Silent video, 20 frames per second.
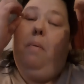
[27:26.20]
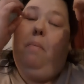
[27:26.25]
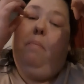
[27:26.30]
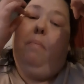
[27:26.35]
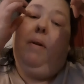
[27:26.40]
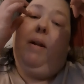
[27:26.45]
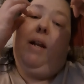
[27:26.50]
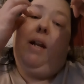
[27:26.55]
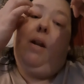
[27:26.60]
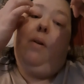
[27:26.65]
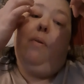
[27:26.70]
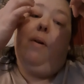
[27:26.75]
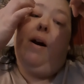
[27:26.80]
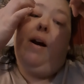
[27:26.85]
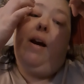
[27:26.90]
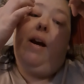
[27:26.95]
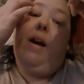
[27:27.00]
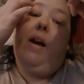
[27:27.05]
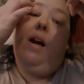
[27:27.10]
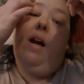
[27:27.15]
But
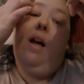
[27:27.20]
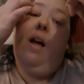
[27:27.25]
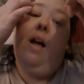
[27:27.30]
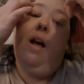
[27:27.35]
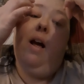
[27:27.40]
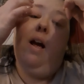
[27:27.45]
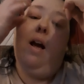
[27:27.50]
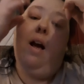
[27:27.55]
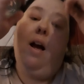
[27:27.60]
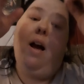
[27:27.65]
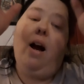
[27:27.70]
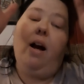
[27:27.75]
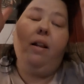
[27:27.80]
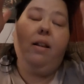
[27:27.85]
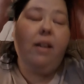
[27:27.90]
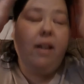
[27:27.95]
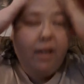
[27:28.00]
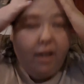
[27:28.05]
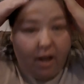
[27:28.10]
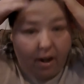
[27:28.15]
anyway, I
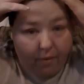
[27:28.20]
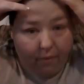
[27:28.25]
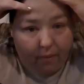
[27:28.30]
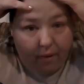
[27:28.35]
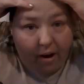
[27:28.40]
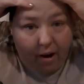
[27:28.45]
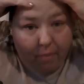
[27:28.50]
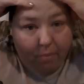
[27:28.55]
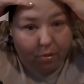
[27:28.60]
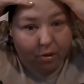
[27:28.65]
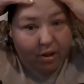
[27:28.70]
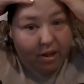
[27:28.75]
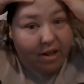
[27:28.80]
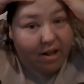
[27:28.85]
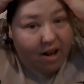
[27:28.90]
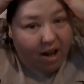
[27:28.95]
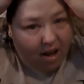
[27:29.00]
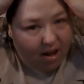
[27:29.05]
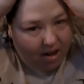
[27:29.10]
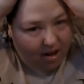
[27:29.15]
think I've rambled
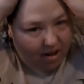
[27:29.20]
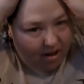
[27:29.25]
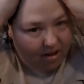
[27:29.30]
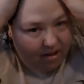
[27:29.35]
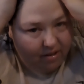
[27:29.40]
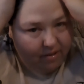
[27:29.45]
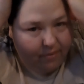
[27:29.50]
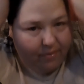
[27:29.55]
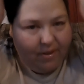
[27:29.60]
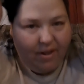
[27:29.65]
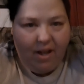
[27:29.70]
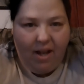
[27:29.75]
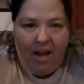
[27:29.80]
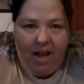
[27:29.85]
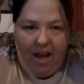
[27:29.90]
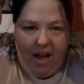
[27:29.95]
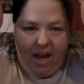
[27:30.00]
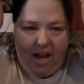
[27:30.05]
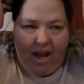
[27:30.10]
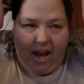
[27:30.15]
enough.
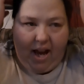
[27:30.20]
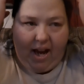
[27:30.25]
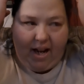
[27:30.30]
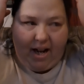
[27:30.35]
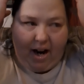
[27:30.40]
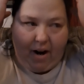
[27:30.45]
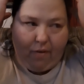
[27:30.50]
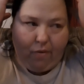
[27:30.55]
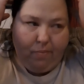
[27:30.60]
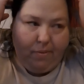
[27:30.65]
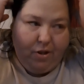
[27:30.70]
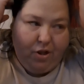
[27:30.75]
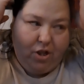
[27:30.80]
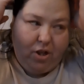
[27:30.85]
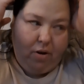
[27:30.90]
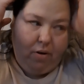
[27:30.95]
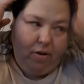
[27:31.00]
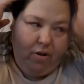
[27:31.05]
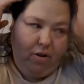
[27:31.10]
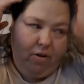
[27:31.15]
And I will be
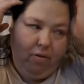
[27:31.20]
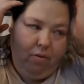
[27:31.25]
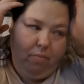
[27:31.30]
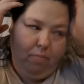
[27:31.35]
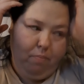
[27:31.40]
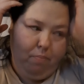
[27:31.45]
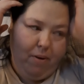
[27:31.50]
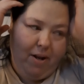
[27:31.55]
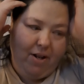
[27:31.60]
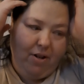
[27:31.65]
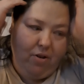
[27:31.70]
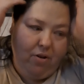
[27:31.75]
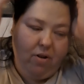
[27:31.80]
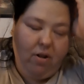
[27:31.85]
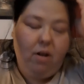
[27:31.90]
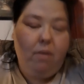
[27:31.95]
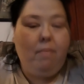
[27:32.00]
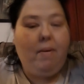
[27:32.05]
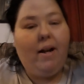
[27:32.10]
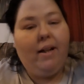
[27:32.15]
showing you
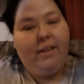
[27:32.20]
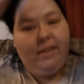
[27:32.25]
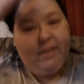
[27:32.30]
pictures of my